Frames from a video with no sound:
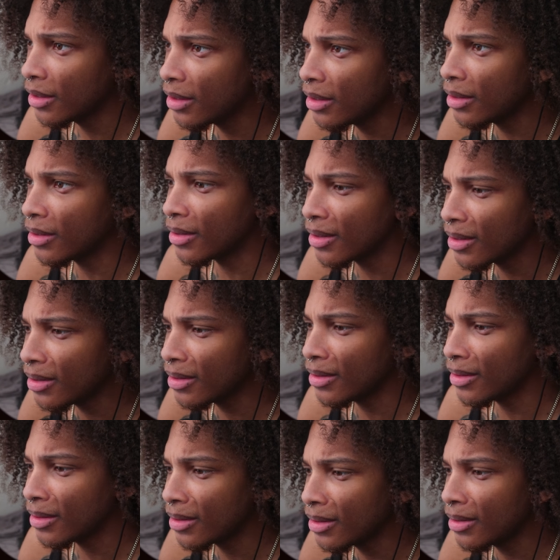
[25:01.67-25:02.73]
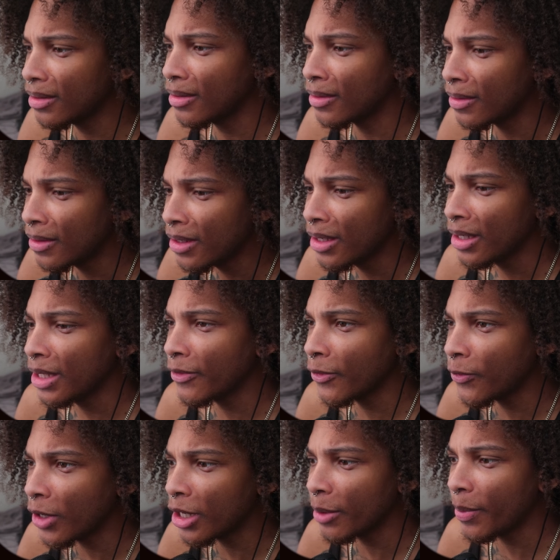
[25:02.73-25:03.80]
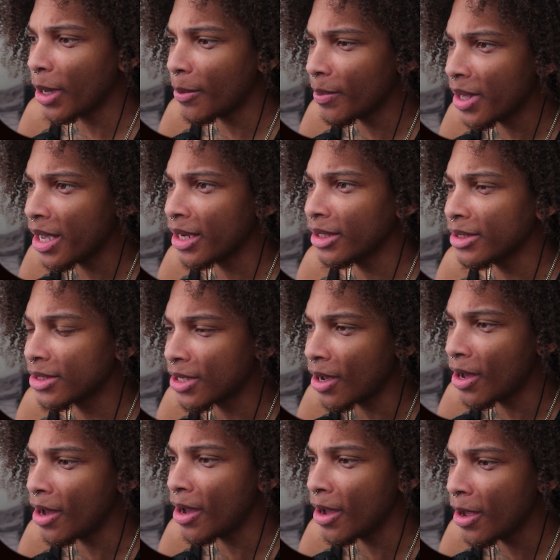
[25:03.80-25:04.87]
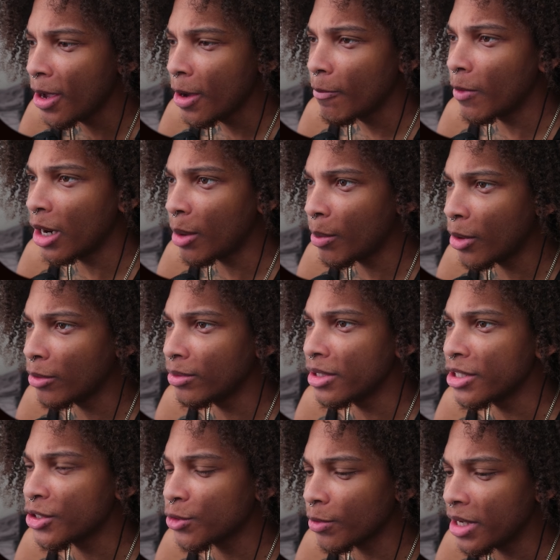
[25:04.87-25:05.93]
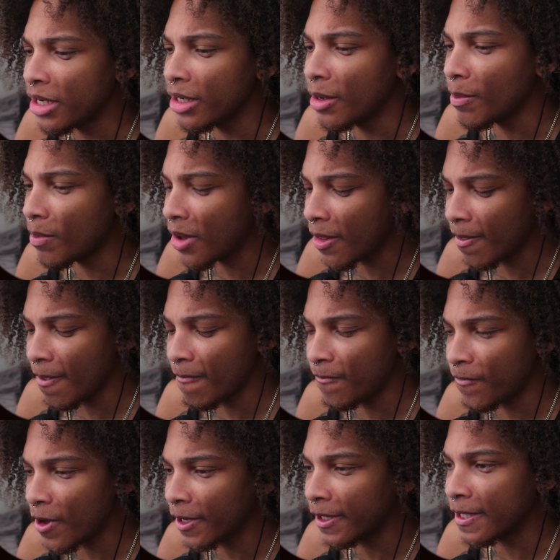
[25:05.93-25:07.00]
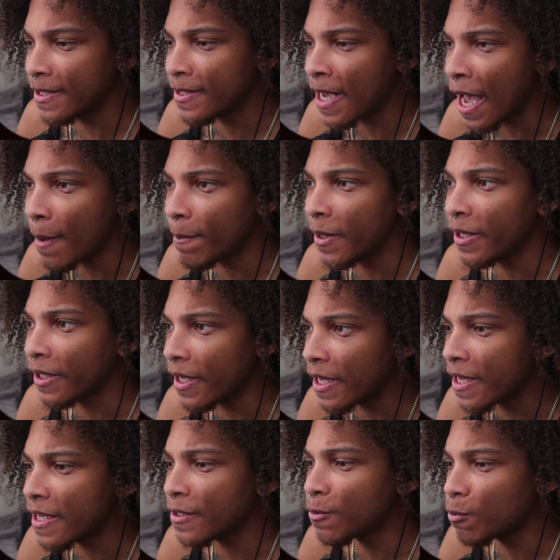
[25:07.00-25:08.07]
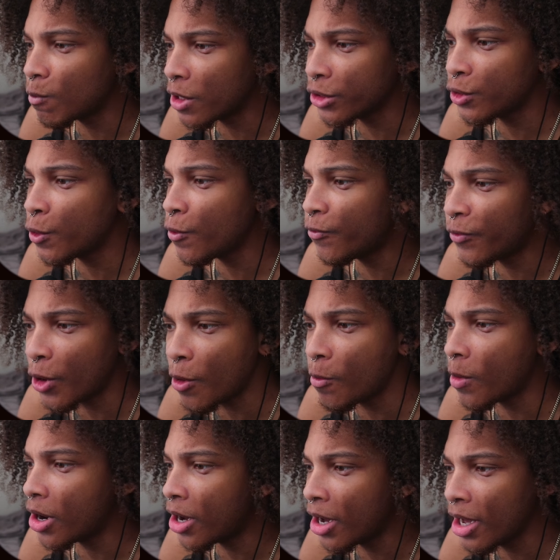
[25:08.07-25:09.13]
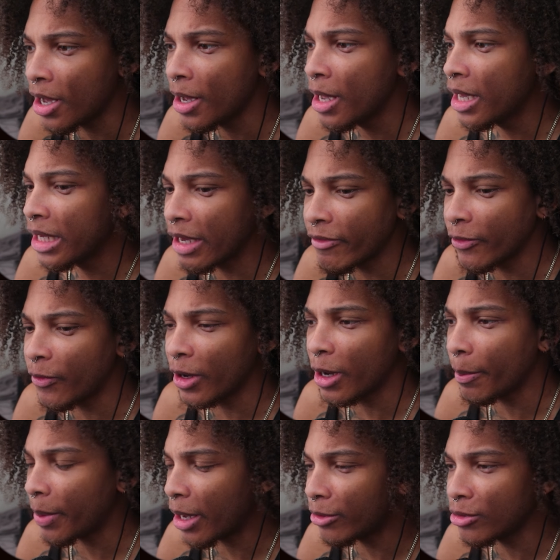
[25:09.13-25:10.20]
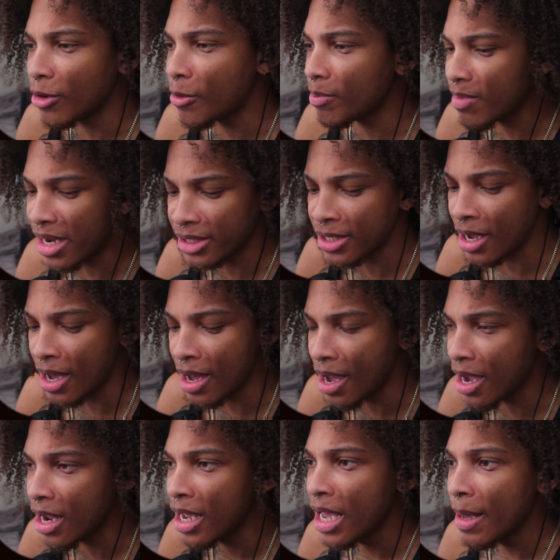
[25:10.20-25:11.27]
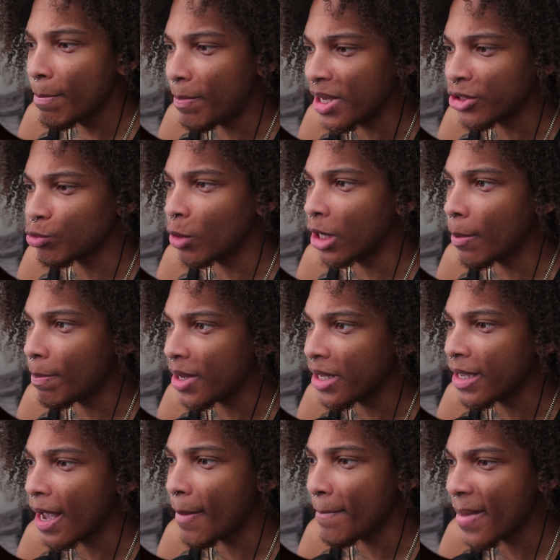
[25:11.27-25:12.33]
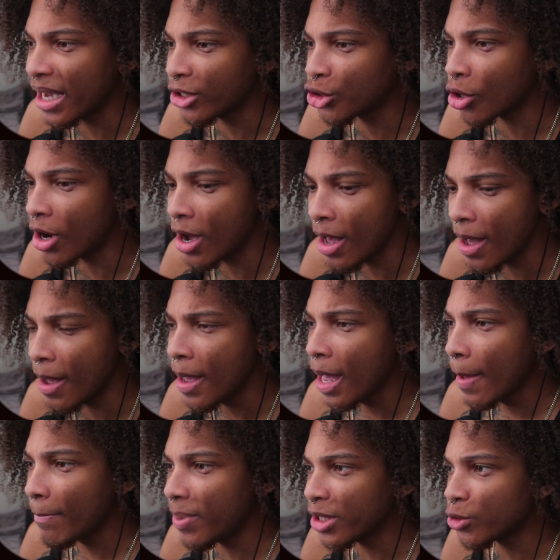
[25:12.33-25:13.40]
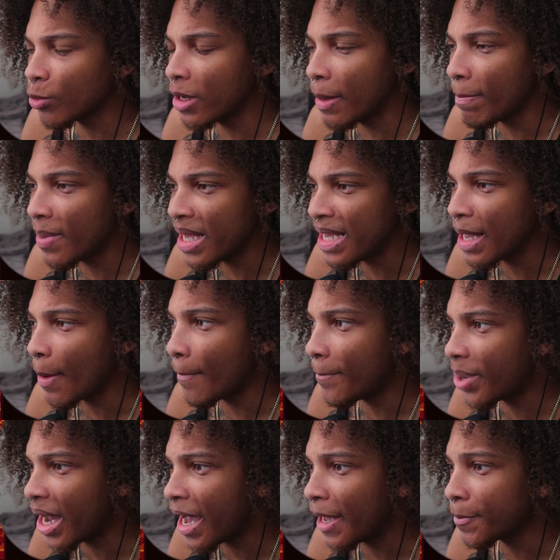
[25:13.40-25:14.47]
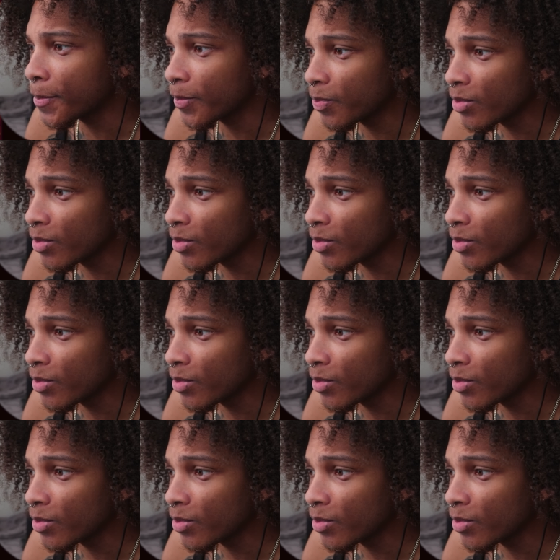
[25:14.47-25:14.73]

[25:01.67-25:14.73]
Uh, uh, uh. Give a fuck about Mettaton. When I'm on this screen, the motherfucking topic is 1241. Give a fuck about no Mettaton. Bitch wanna be a Megatron. Bitch wanna be a bot.